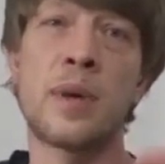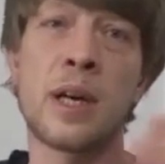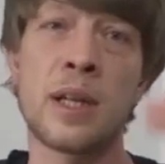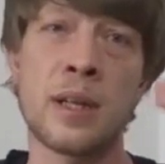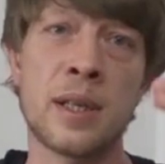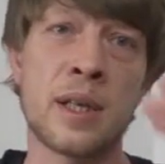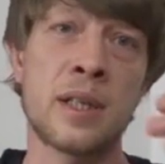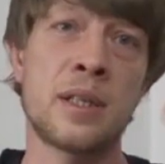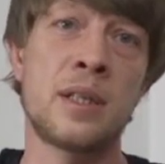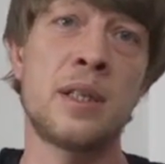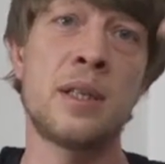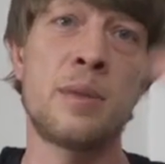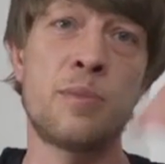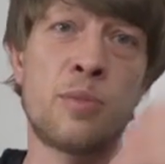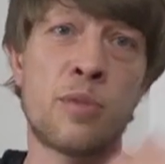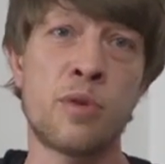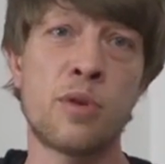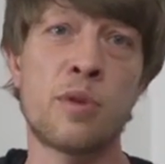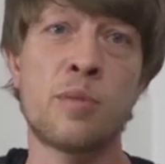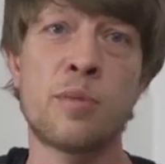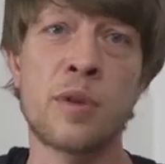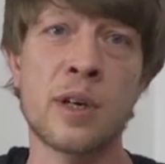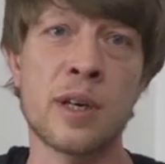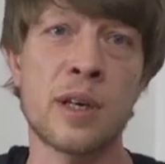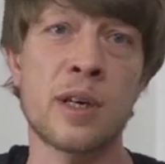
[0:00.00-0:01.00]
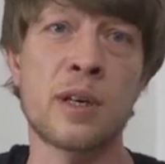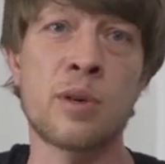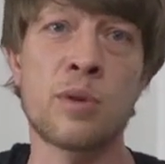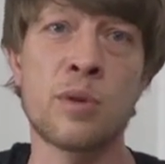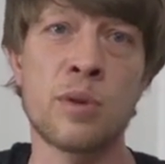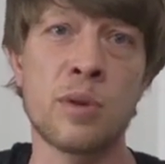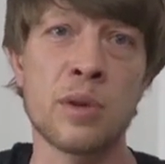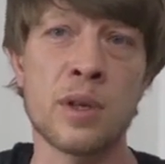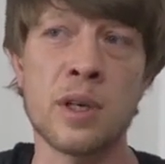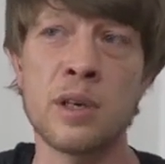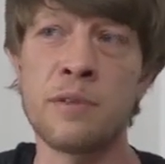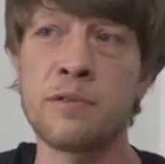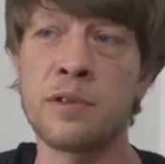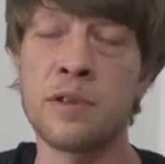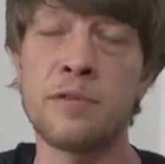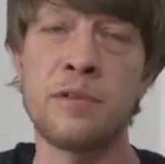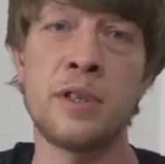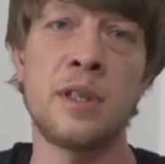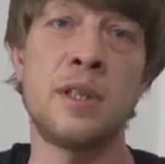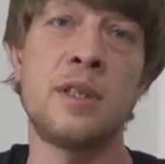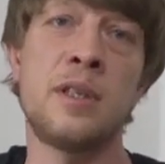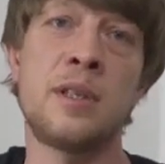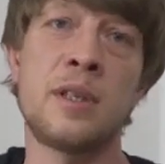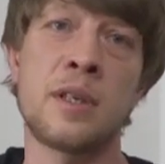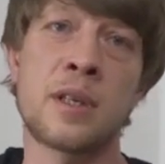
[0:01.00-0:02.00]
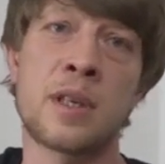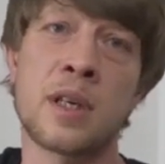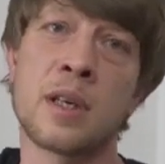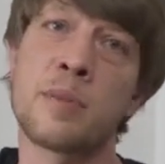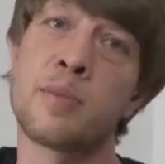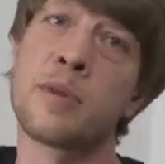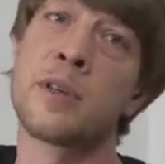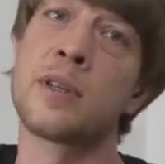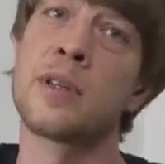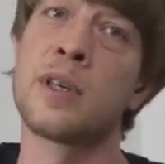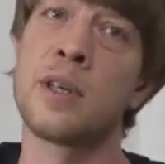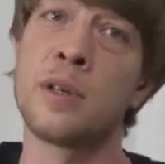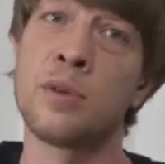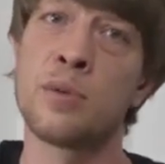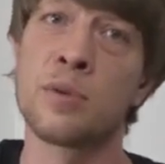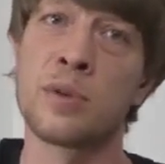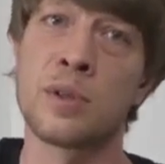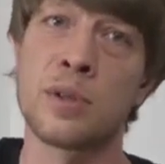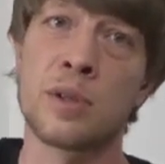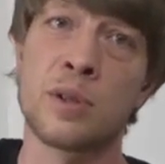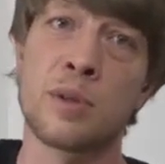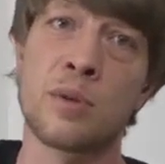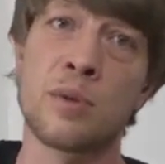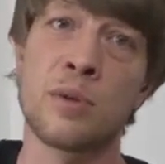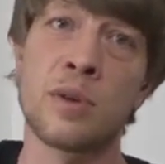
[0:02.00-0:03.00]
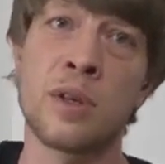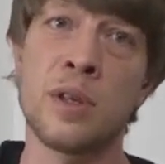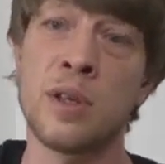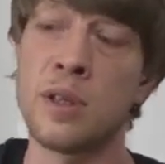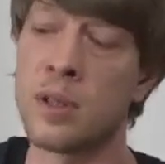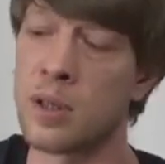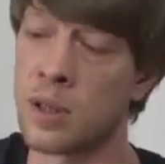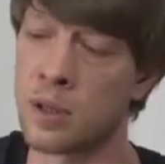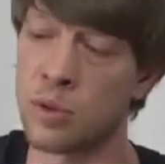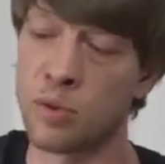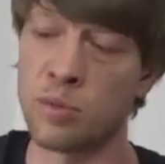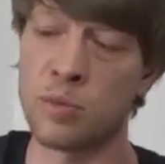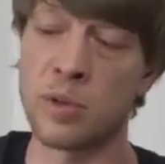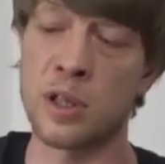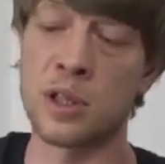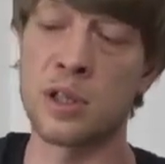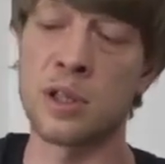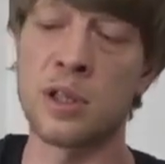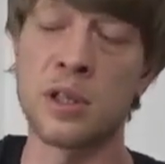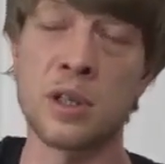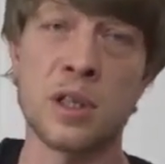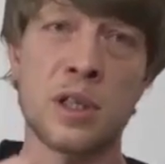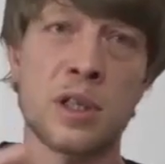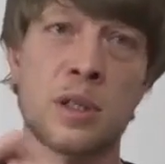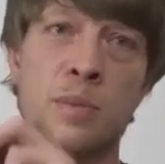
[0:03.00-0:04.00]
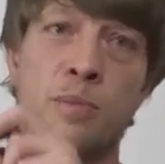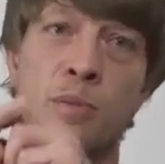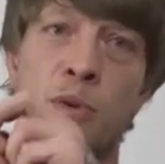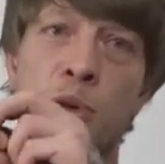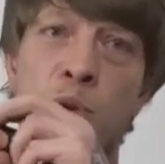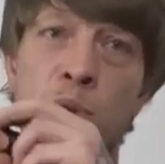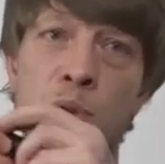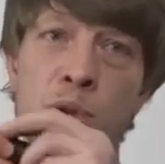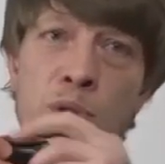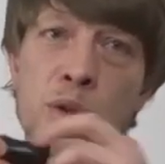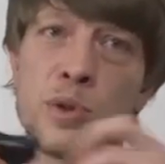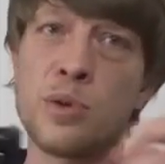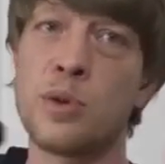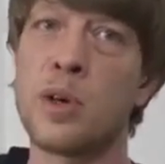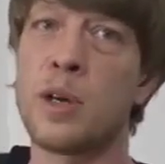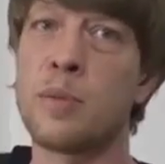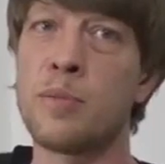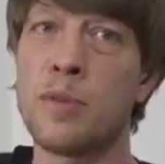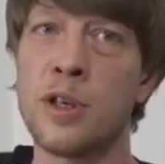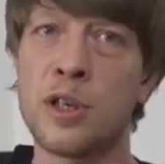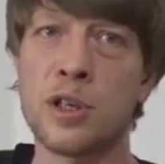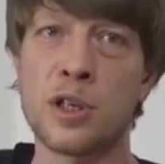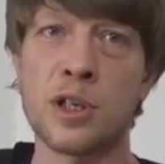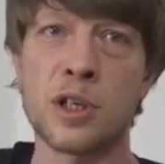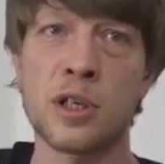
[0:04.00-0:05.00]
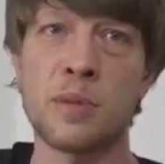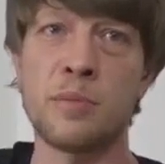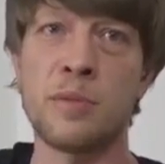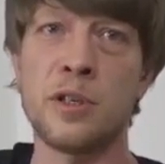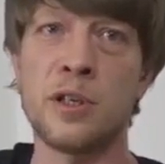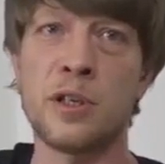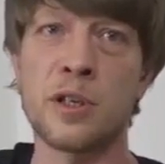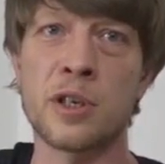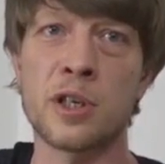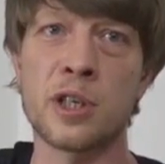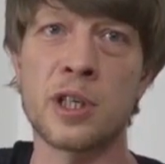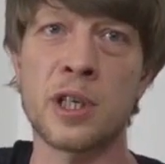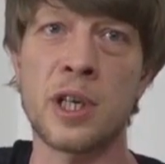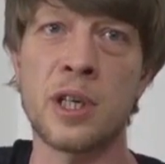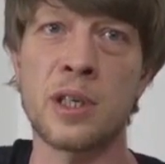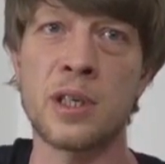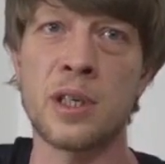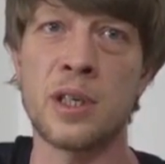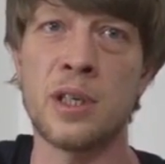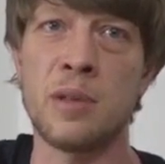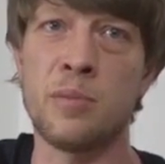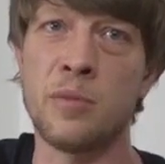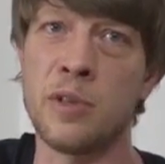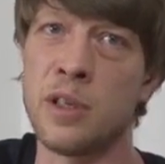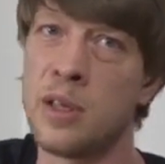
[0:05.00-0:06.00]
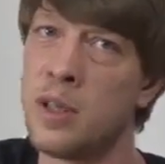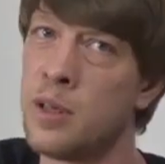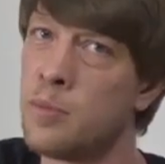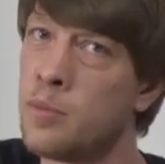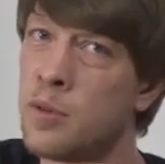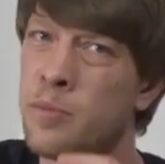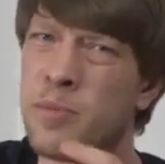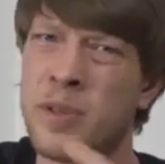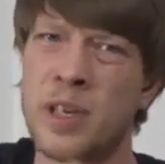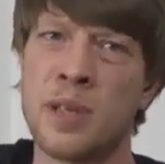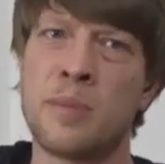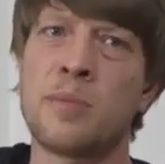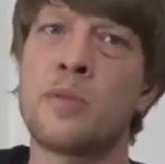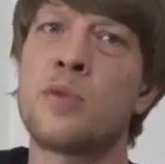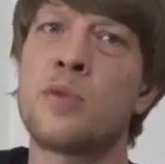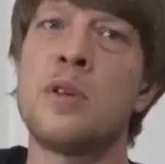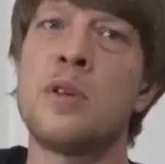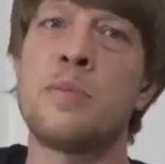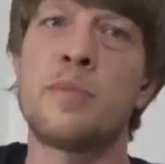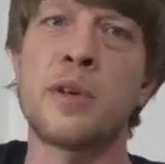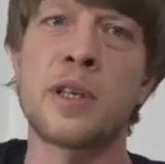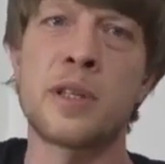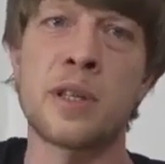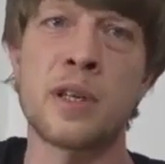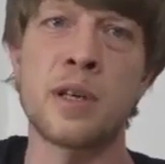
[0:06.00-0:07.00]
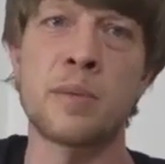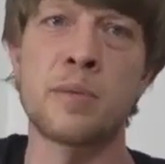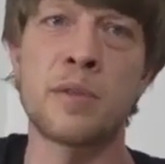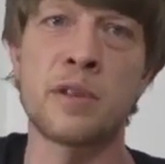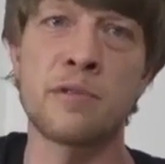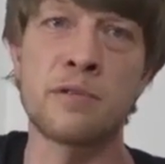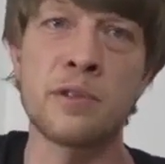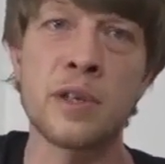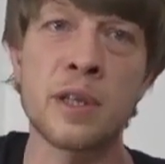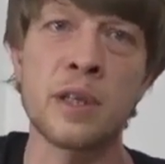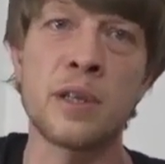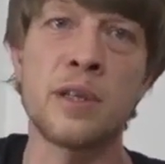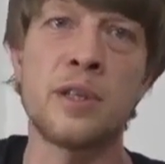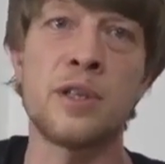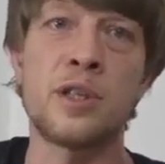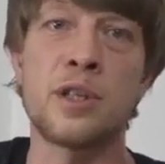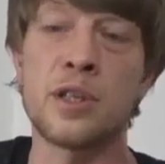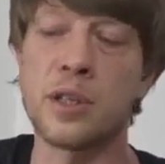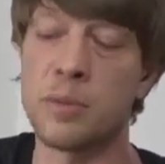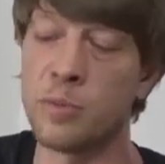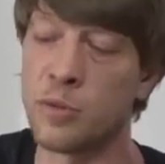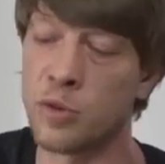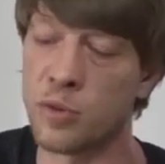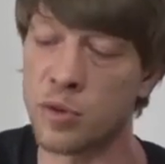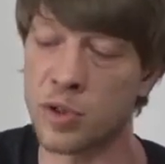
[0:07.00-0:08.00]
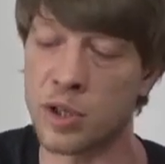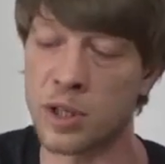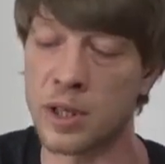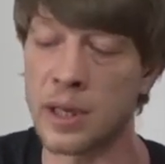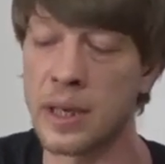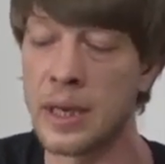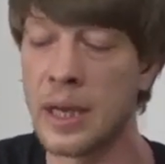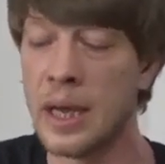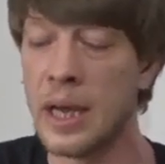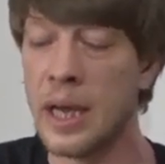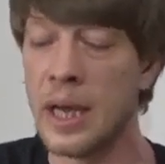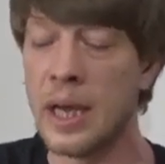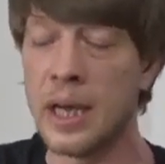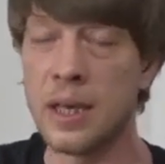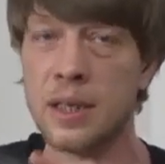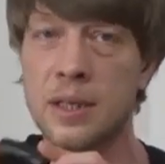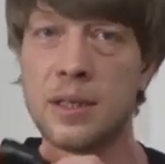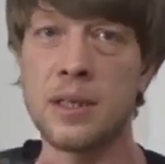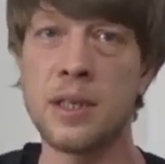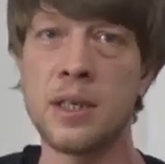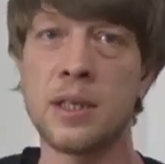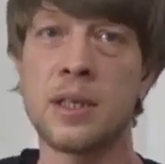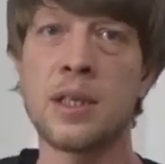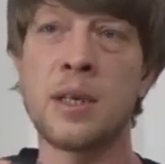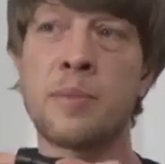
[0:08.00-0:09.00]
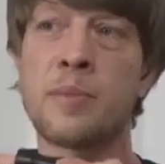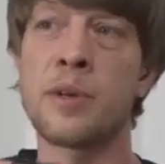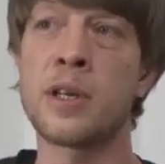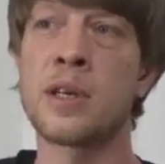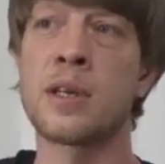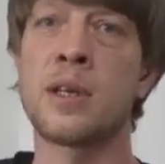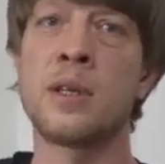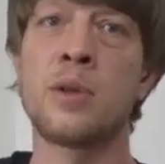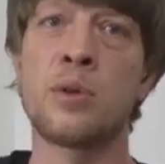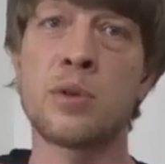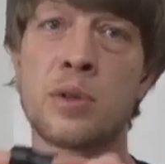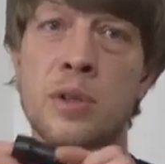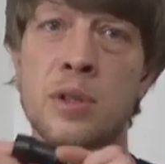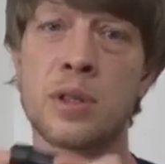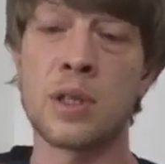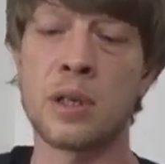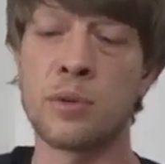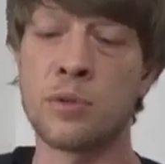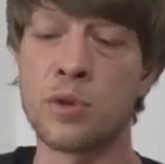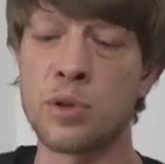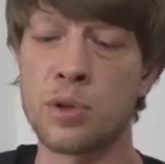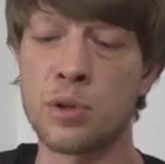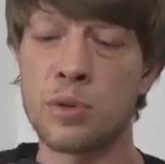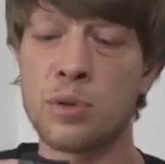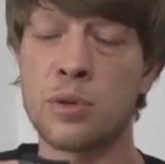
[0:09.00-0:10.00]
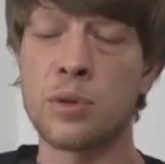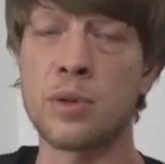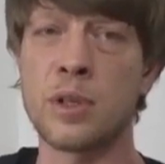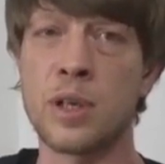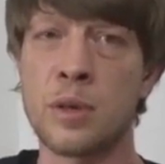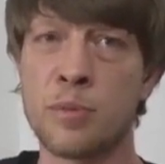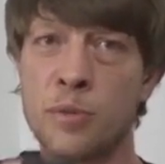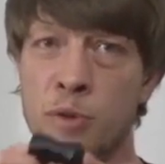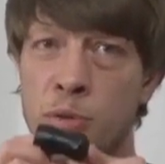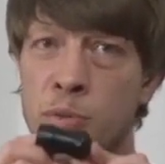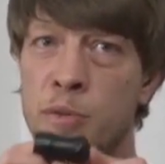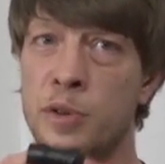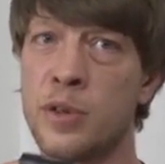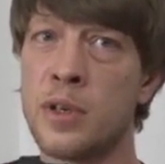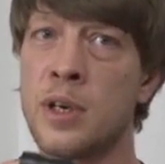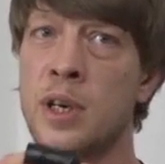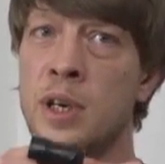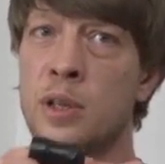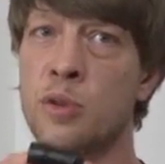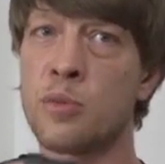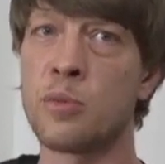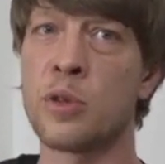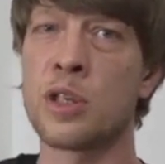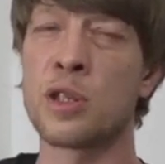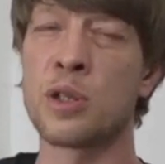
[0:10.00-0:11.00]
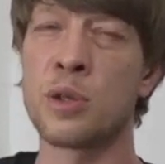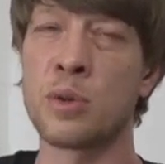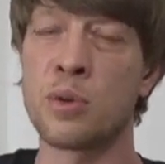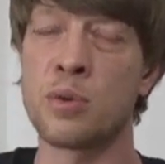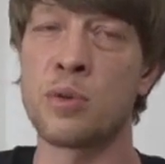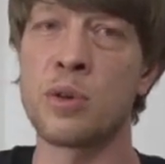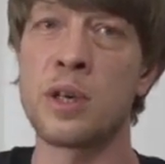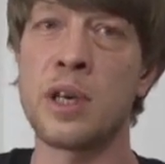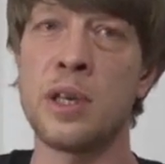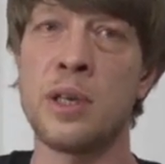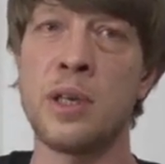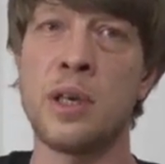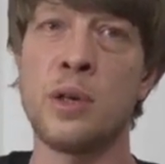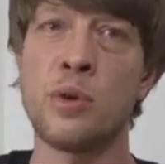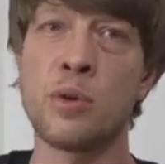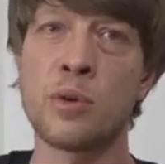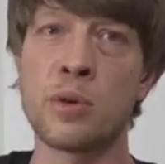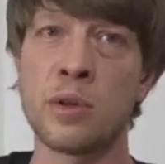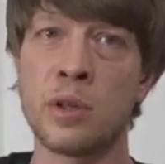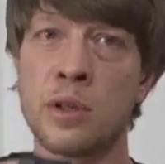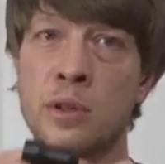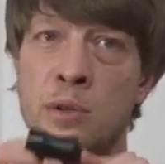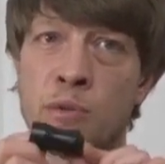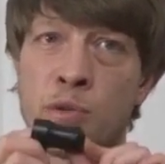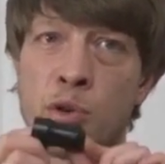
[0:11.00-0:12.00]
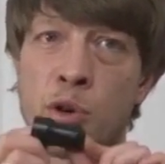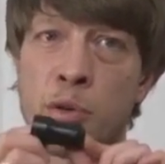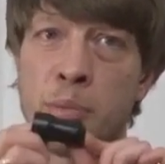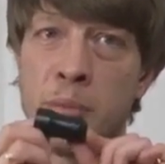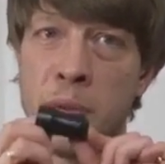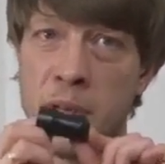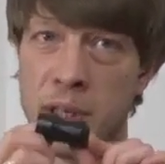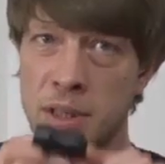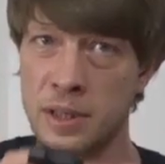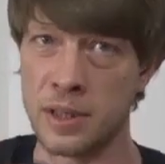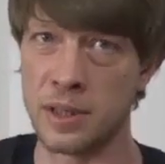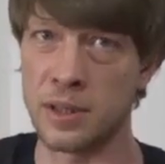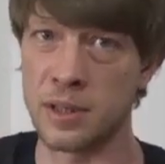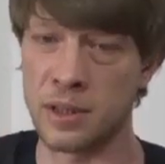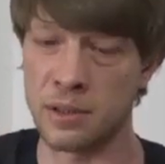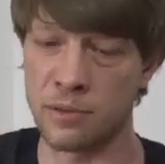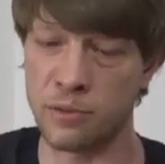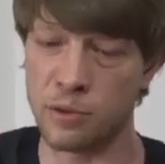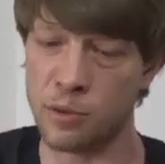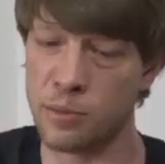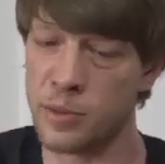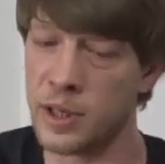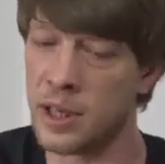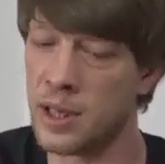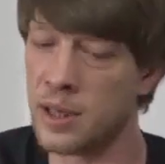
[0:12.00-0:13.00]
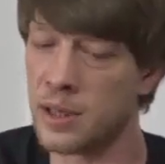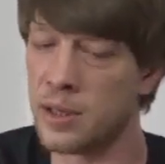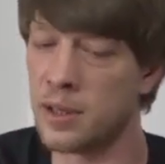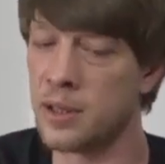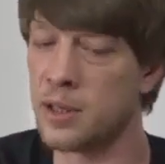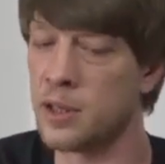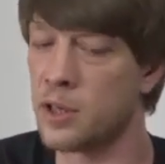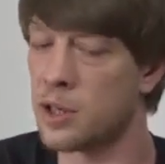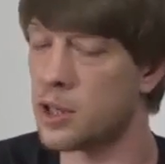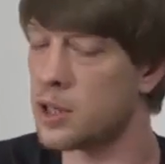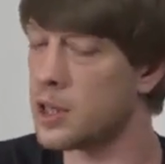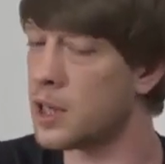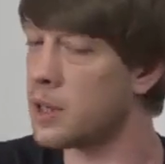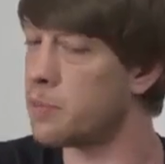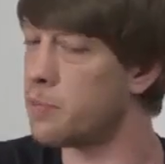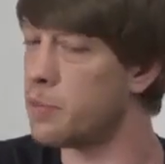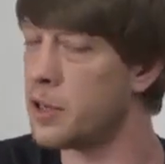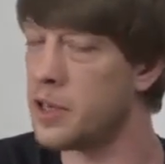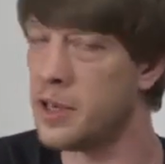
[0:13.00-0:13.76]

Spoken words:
And if you will look on the market of used machines, you will find that all the coating are peeled off, completely or looking really bad. I used this machine for 2 months and I really like the coating here.